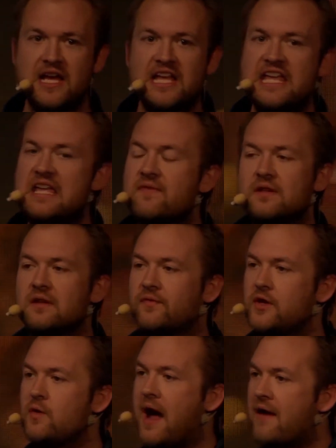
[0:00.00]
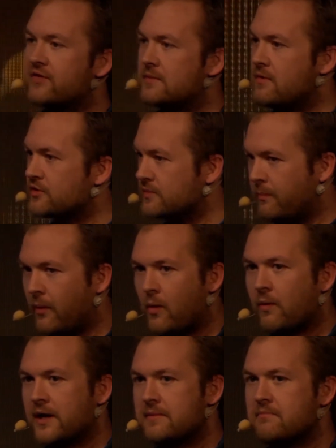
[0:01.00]
Even if you have the most
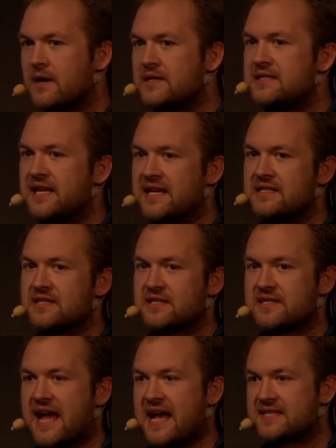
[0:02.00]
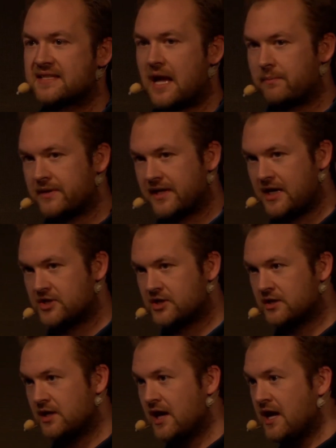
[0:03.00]
boring, mundane SaaS
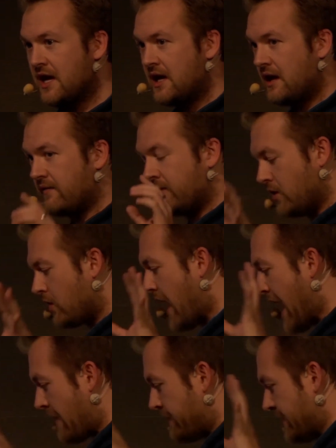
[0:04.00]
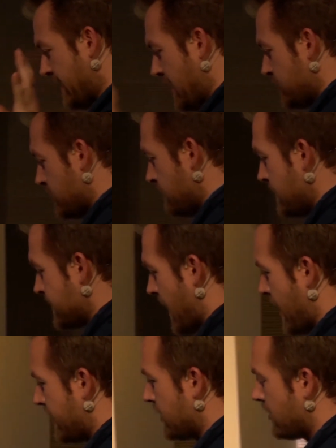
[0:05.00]
application, if your application means
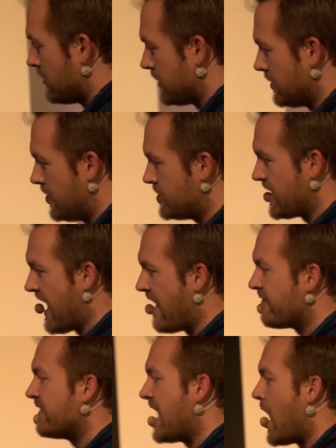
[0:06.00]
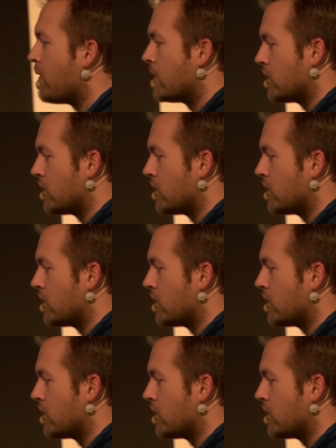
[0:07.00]
I can go to lunch half an hour